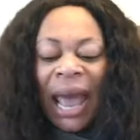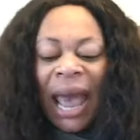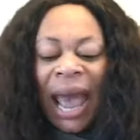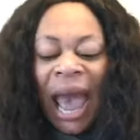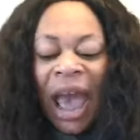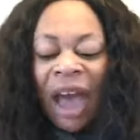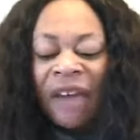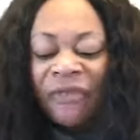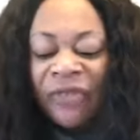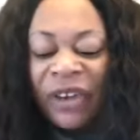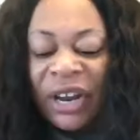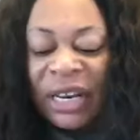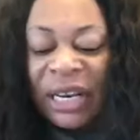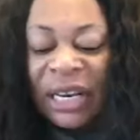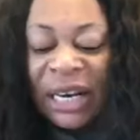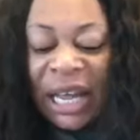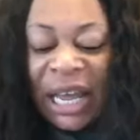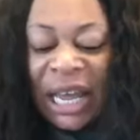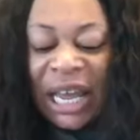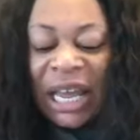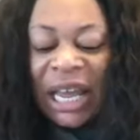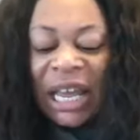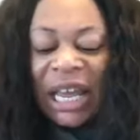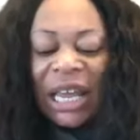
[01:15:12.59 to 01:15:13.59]
every
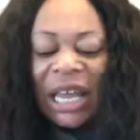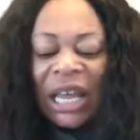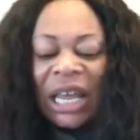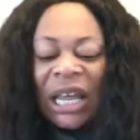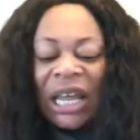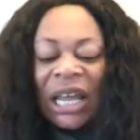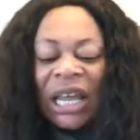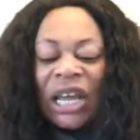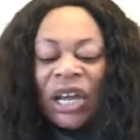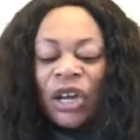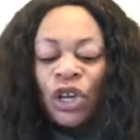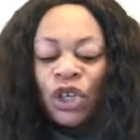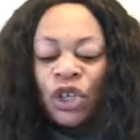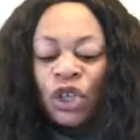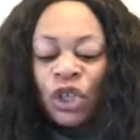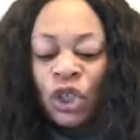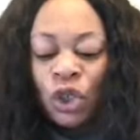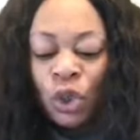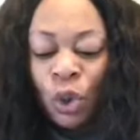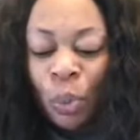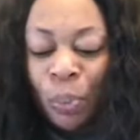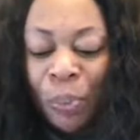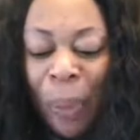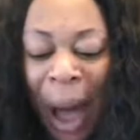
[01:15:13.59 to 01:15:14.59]
knee
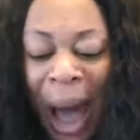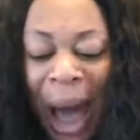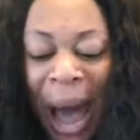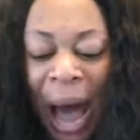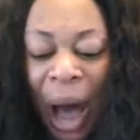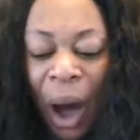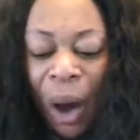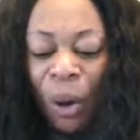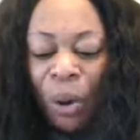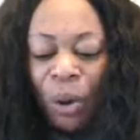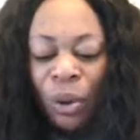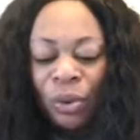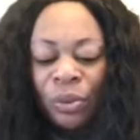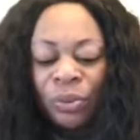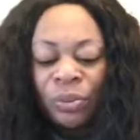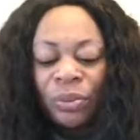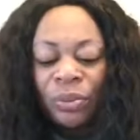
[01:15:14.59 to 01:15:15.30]
should bow,